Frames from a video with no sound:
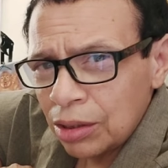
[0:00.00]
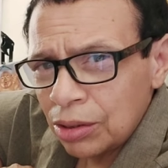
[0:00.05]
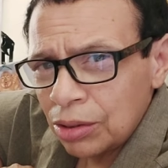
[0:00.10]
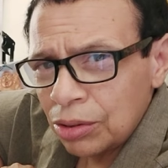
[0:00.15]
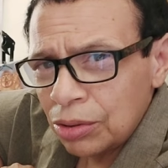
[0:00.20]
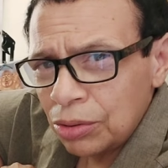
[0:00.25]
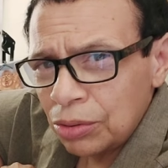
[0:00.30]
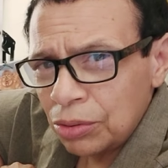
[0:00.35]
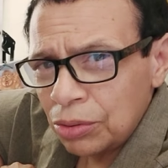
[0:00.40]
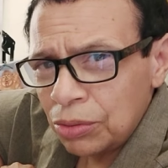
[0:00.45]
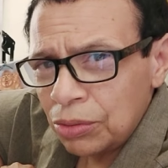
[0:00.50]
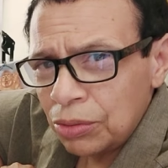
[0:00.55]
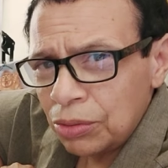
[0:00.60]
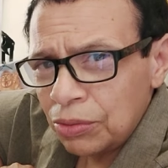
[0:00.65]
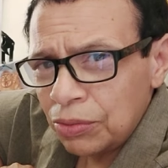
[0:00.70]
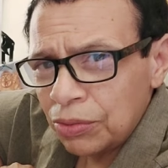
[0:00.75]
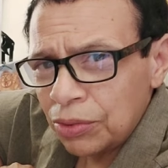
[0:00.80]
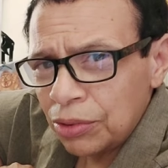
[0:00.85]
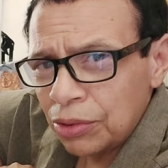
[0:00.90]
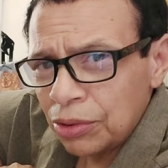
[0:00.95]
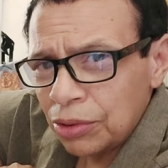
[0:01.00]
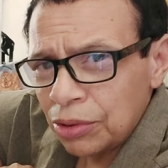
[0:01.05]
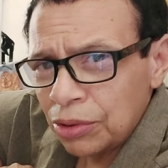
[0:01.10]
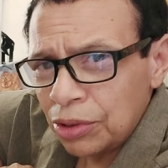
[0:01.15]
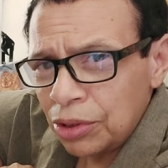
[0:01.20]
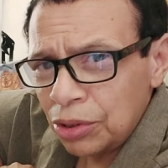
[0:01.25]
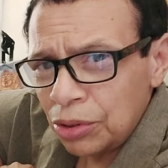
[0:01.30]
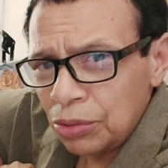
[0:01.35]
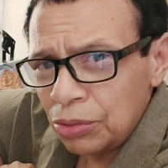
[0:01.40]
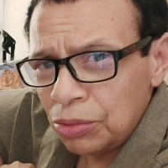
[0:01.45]
to for
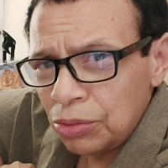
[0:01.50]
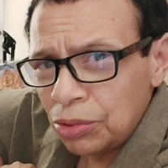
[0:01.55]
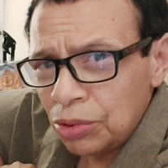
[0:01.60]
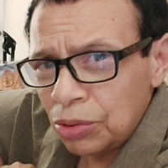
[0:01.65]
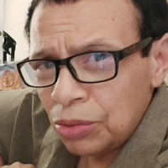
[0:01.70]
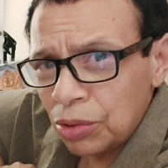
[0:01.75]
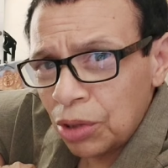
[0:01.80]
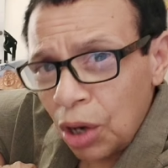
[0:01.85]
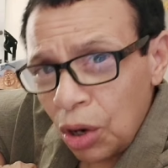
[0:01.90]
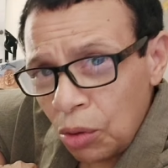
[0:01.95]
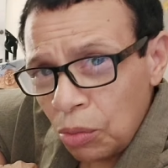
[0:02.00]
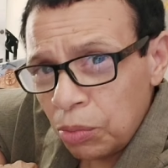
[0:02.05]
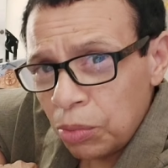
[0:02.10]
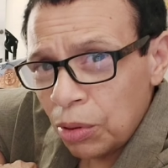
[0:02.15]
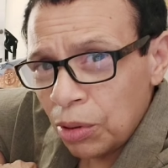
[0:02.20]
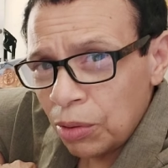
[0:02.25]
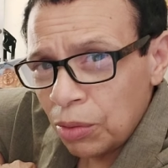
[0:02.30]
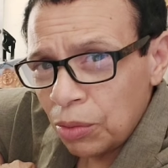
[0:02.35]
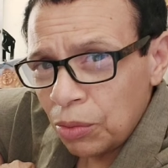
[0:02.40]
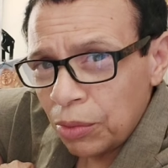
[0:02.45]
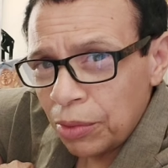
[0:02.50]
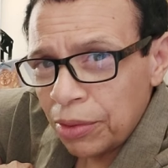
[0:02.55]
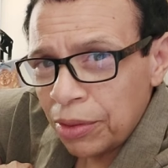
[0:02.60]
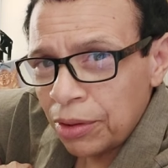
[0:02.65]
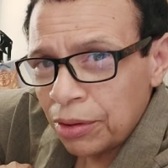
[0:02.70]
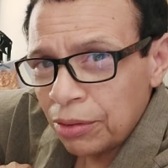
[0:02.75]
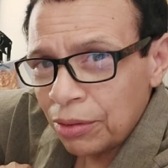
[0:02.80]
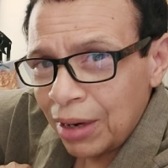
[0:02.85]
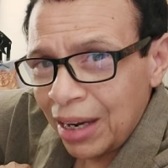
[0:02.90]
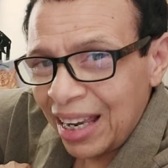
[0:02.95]
you to cope with
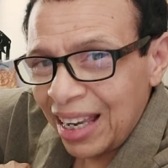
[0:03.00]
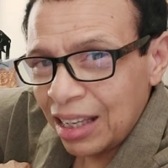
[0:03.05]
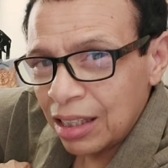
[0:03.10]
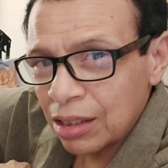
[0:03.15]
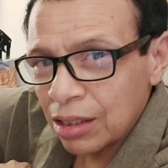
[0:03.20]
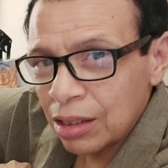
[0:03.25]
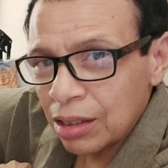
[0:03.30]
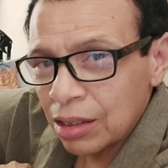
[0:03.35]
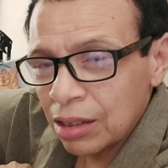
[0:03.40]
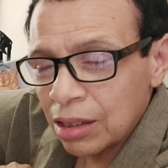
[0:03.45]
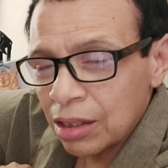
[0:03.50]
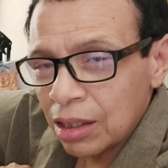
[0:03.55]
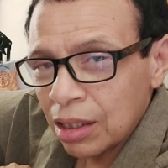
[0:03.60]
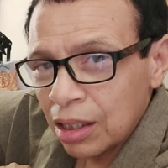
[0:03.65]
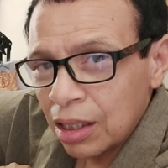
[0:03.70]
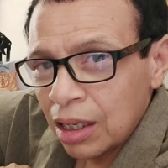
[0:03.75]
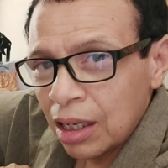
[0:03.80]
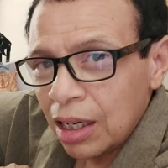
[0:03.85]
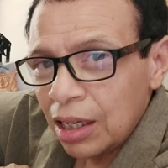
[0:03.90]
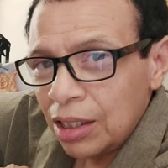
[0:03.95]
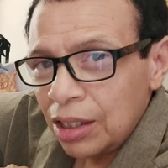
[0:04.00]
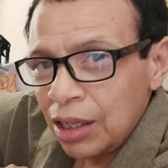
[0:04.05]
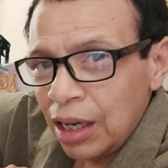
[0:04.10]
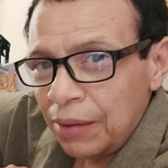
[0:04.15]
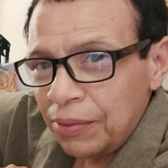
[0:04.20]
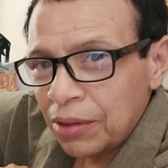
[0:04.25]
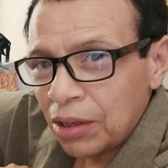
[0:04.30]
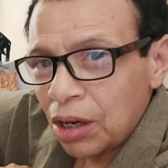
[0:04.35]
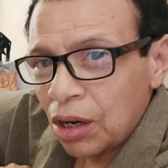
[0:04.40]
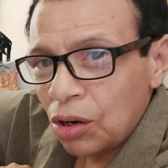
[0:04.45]
their answers. You
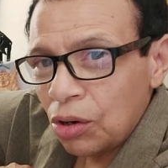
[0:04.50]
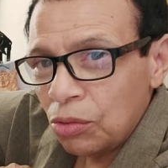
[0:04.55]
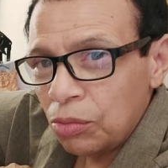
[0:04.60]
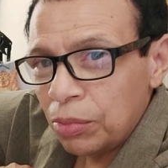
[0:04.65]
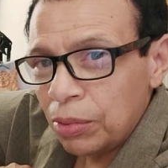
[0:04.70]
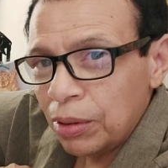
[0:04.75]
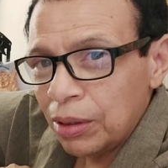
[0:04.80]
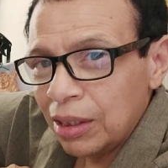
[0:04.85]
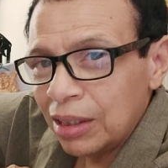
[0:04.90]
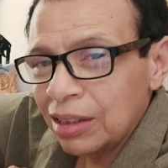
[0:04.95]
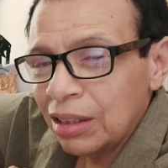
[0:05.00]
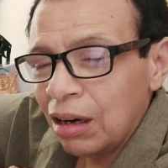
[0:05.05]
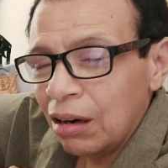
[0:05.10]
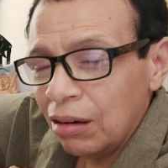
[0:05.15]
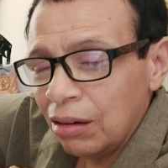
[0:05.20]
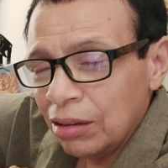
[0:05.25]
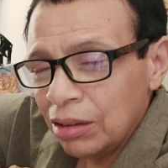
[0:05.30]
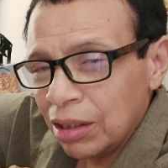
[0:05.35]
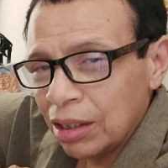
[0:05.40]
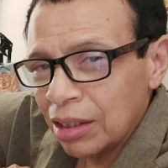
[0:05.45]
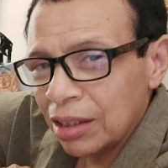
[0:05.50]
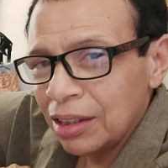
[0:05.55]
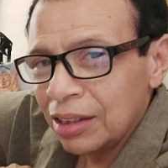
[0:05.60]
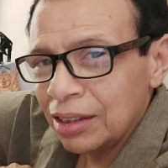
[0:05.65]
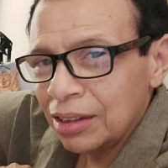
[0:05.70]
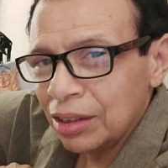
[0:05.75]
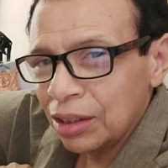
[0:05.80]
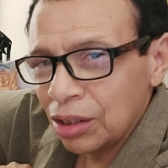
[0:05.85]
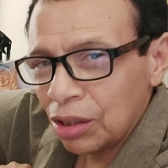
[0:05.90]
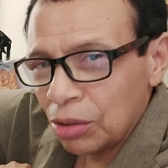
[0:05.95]
have to cope. It's hard
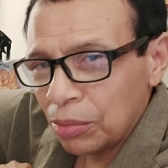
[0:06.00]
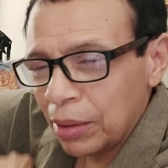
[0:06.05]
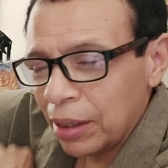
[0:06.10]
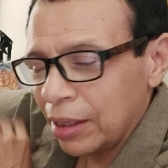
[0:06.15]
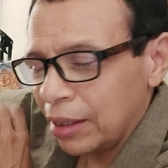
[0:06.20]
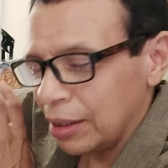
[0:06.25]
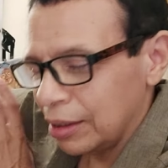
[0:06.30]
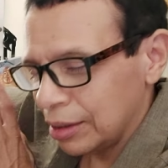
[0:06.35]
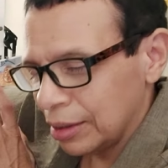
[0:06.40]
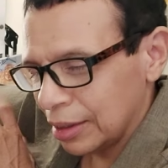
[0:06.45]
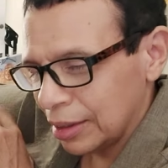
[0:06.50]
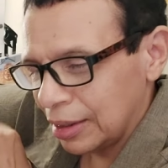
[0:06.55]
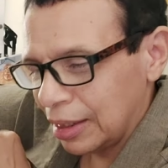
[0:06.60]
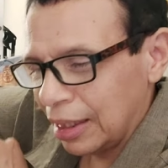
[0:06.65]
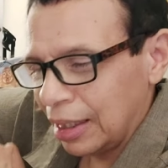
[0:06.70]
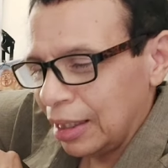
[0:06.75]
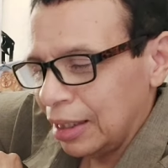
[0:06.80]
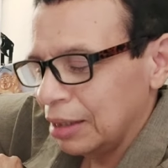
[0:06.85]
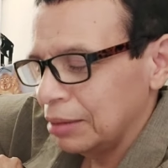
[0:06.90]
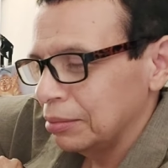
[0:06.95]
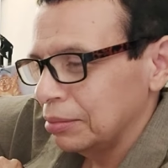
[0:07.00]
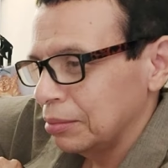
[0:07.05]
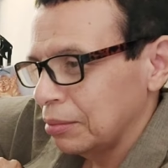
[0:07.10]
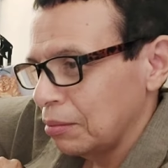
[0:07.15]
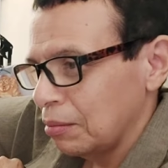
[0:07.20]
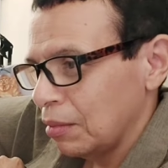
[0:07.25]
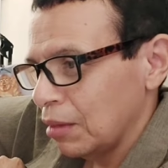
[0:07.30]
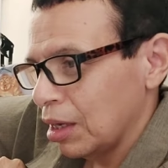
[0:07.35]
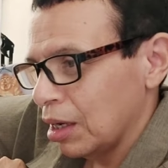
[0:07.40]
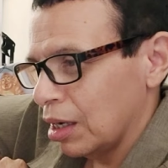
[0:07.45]
to cope. I understand.
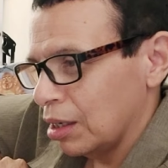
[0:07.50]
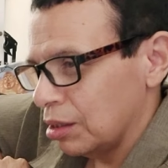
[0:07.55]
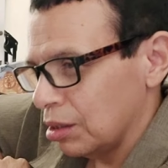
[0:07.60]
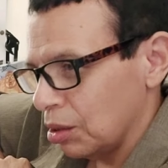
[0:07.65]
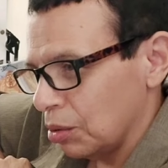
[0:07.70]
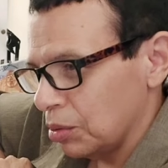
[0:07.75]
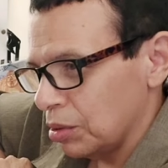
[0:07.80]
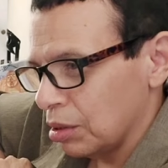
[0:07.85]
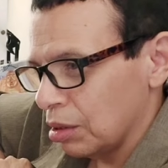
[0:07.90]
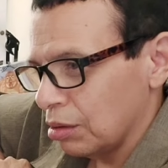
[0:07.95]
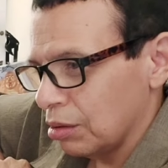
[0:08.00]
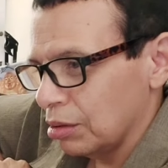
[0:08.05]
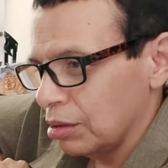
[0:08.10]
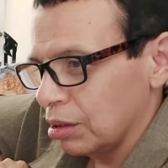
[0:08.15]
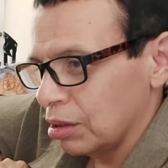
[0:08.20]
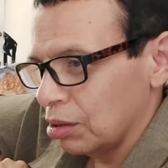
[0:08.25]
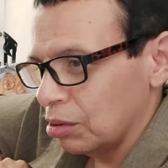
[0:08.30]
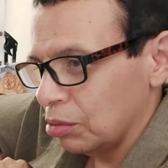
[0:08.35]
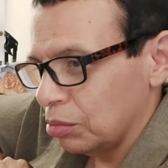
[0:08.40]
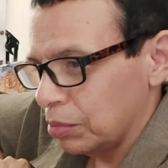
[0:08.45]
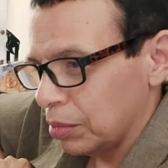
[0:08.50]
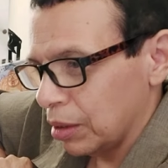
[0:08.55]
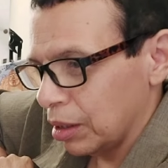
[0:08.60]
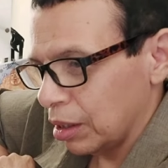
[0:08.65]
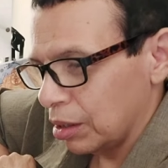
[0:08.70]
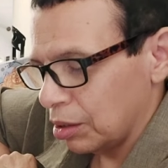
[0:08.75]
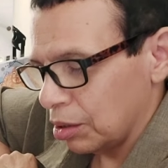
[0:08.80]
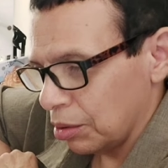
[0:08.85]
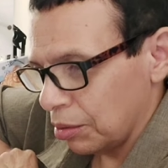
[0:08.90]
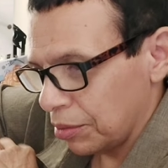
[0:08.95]
I know it's hard to cope.
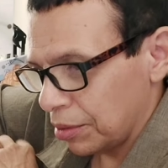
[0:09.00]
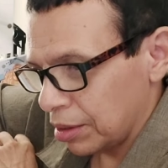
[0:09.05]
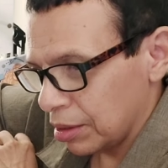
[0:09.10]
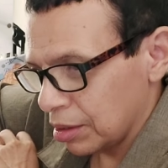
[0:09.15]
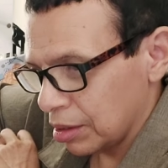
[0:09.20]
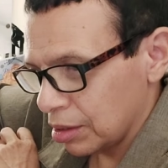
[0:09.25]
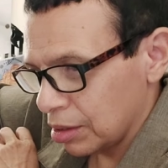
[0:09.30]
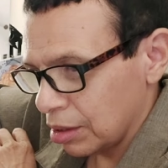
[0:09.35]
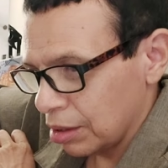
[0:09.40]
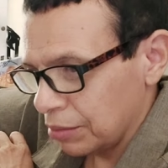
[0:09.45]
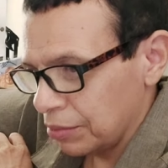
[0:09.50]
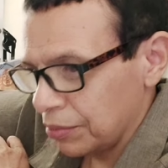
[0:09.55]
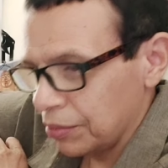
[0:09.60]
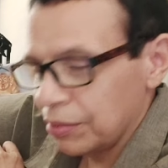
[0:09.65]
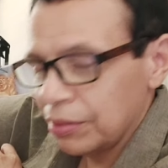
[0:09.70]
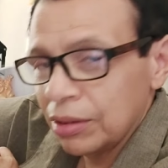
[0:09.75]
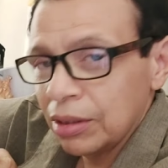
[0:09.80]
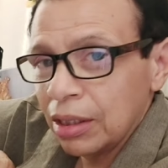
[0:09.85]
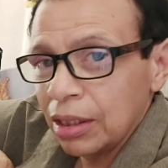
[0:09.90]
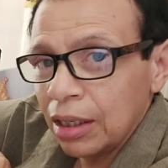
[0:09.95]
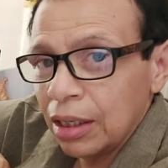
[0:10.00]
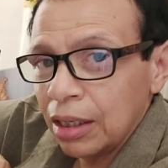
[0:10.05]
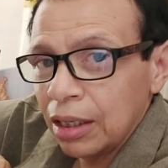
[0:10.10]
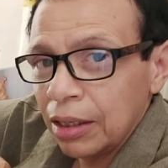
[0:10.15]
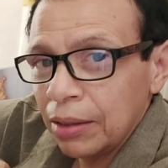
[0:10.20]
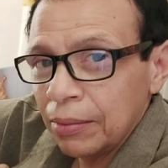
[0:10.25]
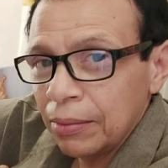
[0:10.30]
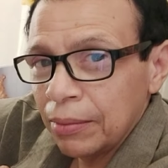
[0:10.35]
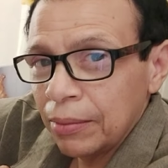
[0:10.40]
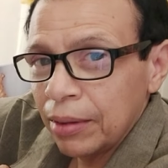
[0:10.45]
I know things are tough
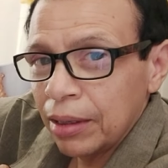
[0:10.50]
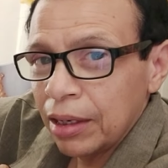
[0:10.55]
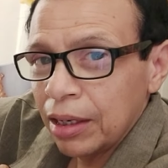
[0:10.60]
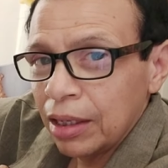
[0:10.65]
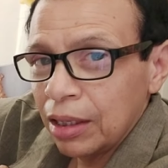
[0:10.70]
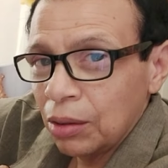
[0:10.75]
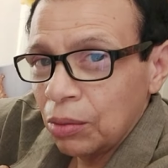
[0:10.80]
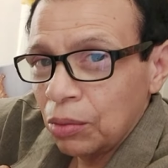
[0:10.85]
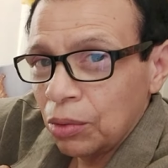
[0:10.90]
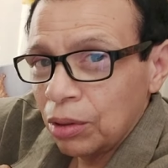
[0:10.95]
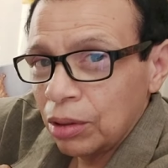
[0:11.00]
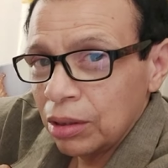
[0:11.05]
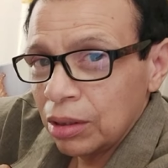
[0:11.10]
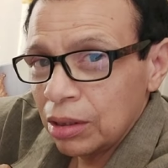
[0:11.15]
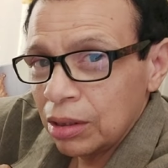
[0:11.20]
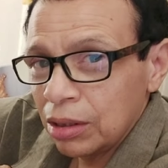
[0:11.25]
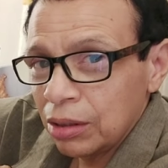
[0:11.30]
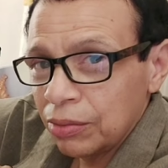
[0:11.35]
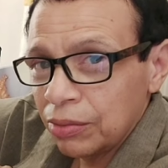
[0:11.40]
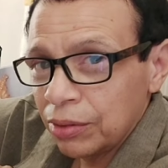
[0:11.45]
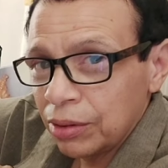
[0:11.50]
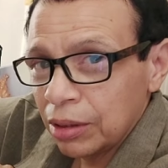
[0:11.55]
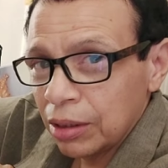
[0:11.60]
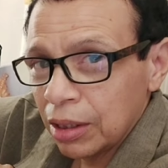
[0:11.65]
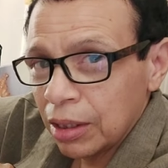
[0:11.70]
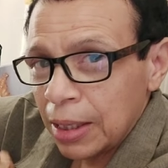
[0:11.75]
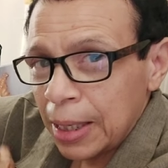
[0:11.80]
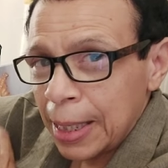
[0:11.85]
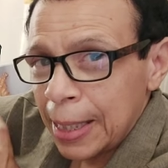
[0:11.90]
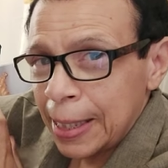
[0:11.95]
today. The world is different.
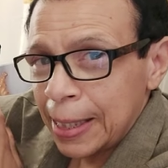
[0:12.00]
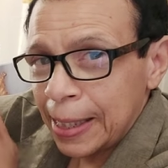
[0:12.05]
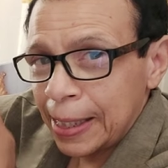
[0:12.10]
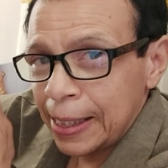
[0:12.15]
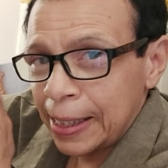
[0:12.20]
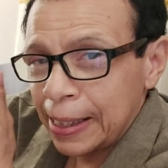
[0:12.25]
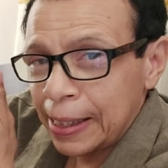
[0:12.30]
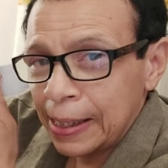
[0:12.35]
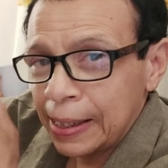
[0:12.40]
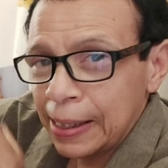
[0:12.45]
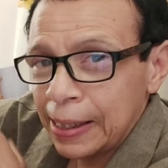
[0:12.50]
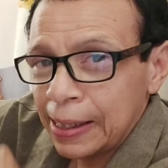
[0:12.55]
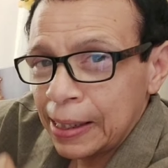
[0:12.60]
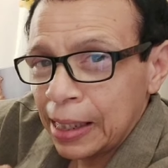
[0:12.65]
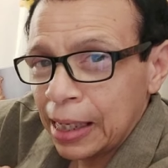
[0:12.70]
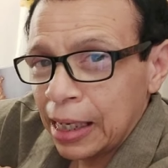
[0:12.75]
And,